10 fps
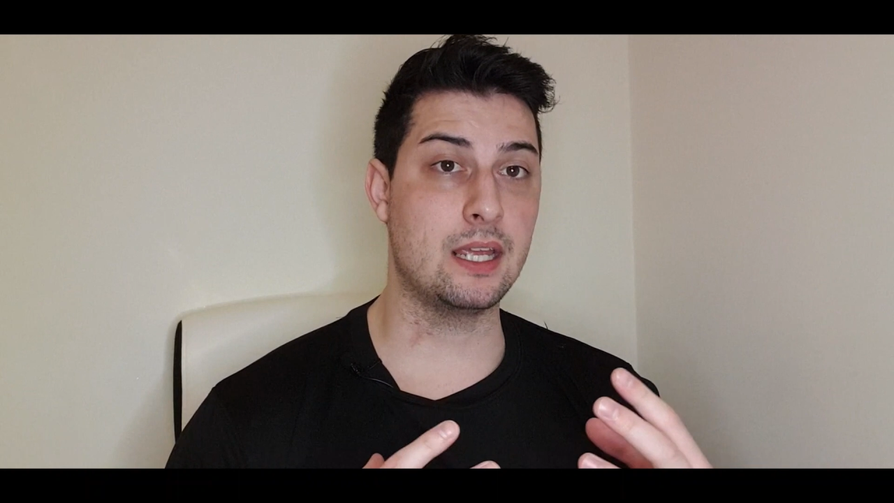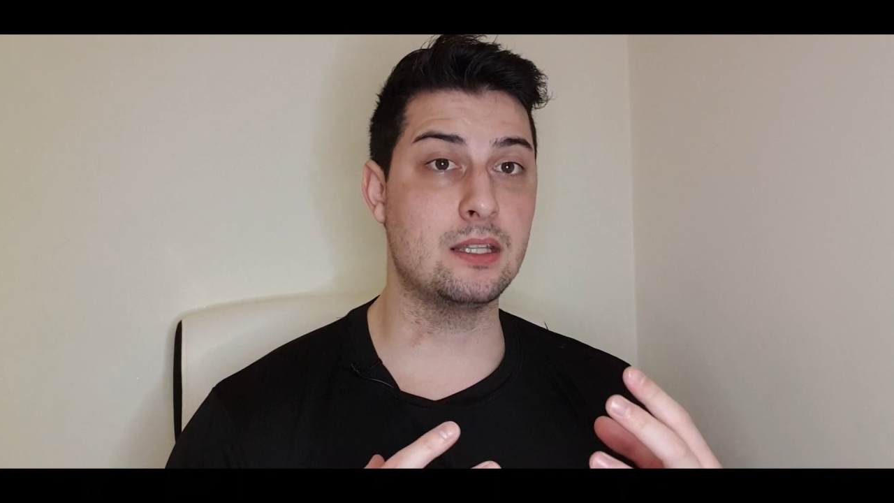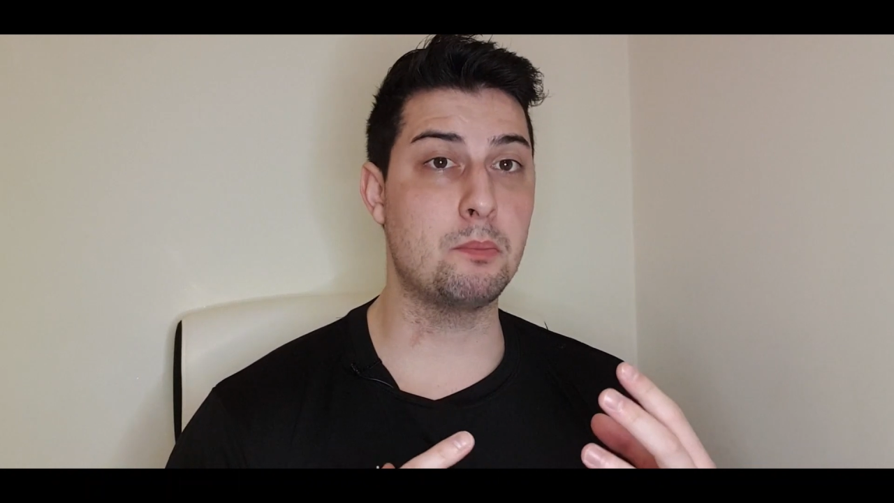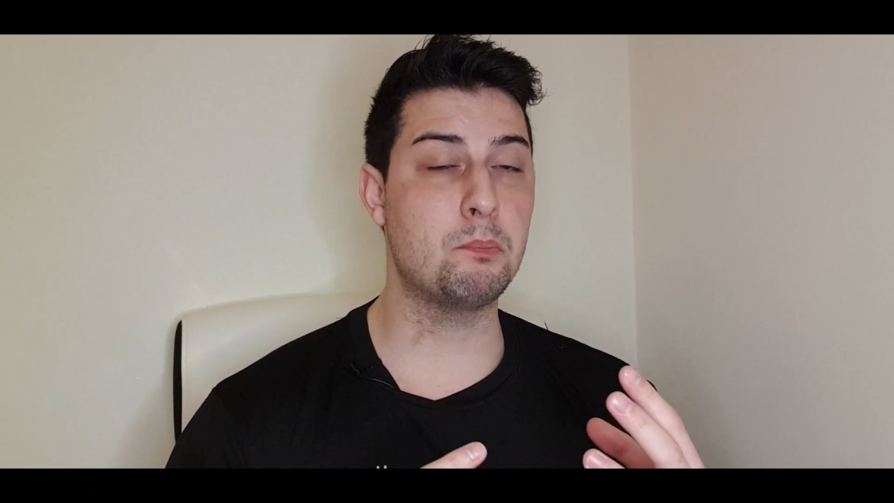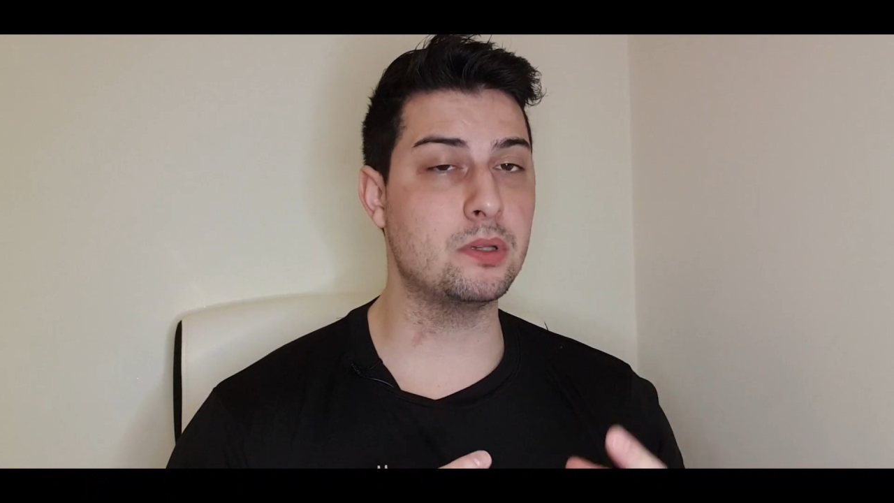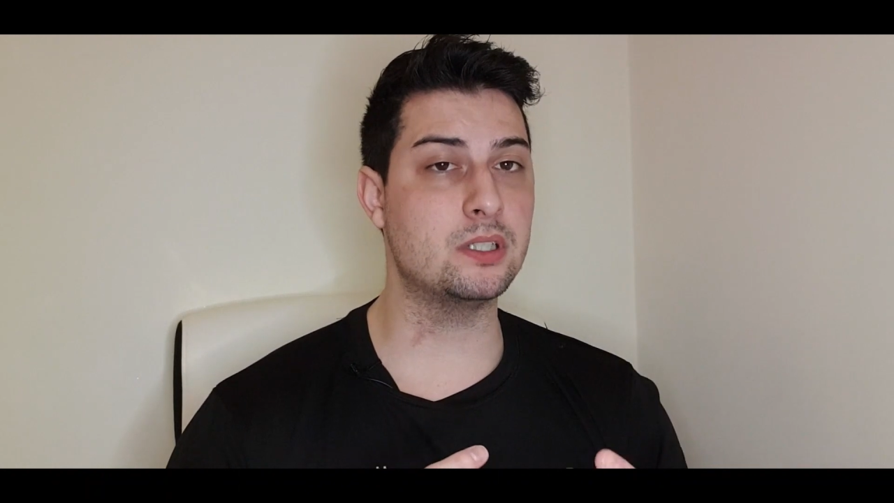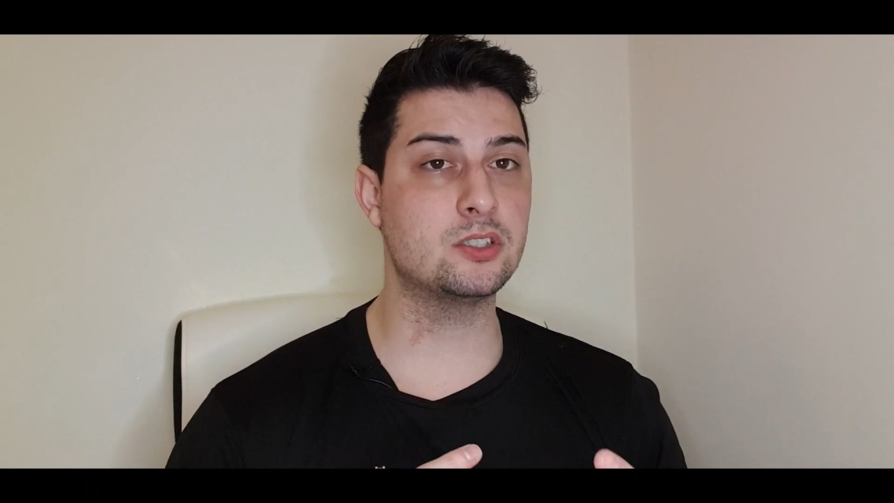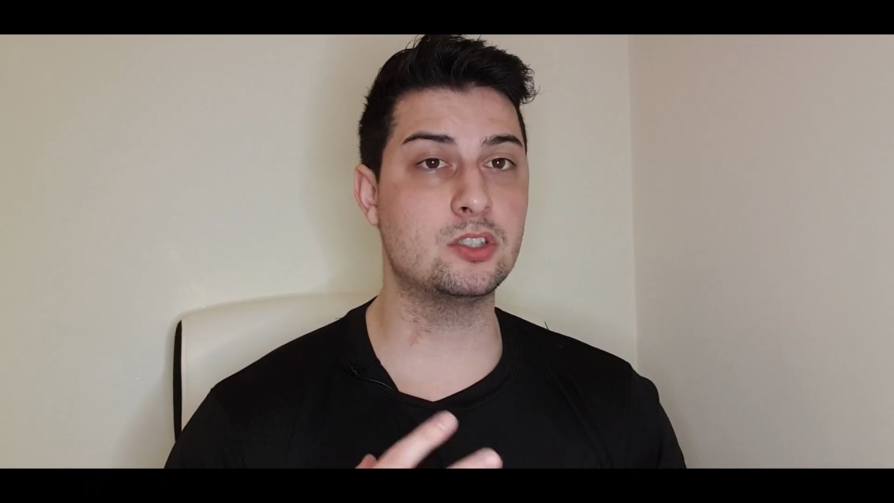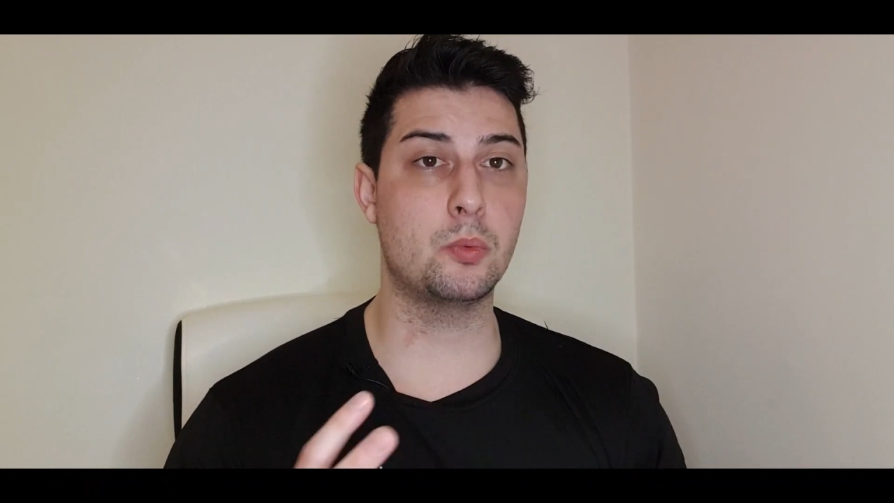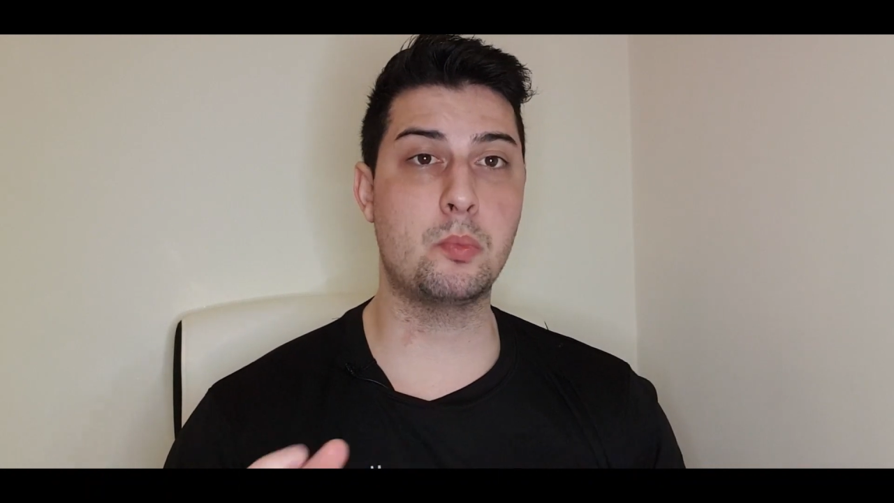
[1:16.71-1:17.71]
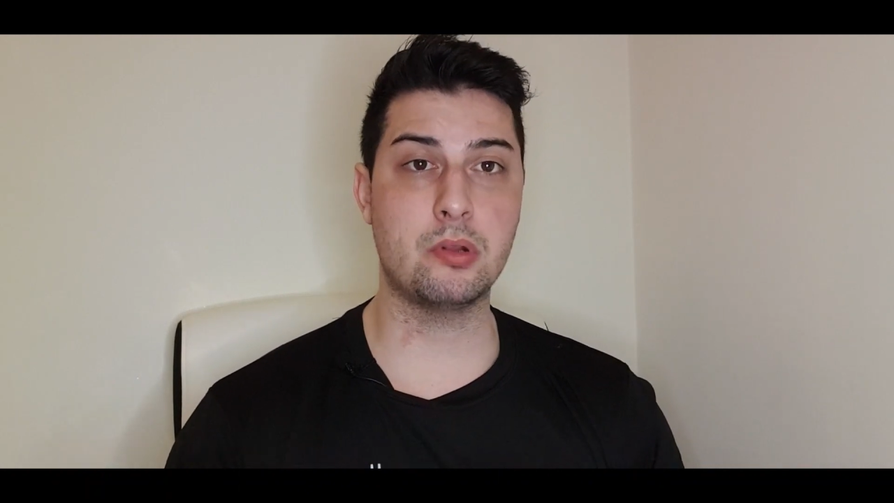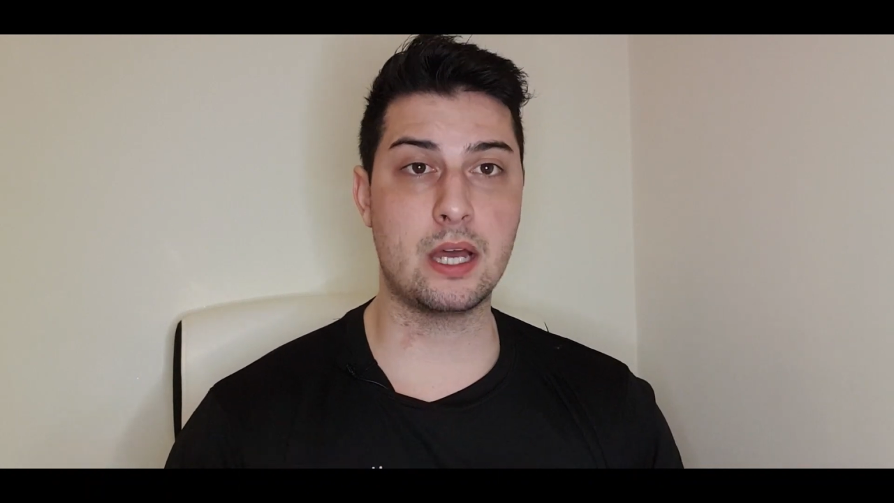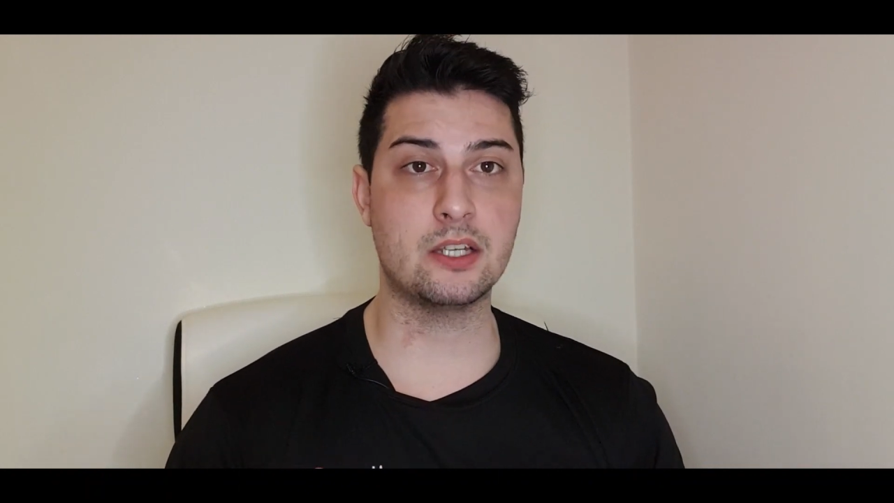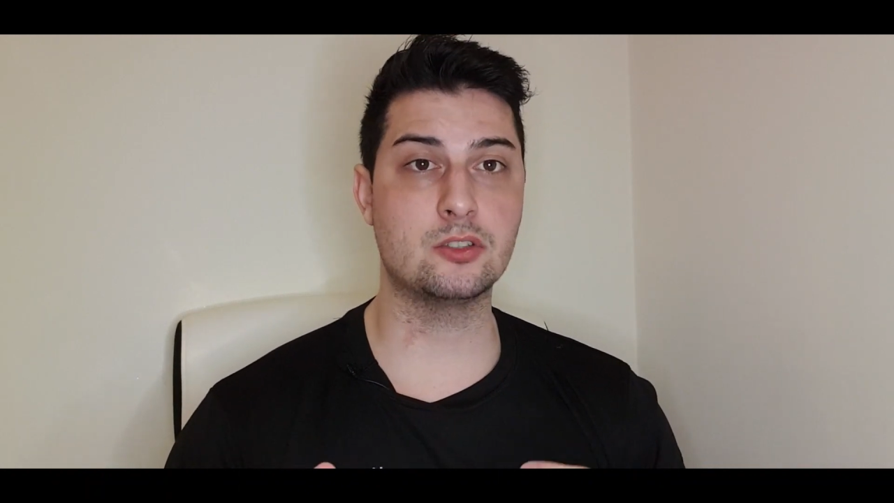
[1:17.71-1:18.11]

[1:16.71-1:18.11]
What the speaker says: and the blood supply,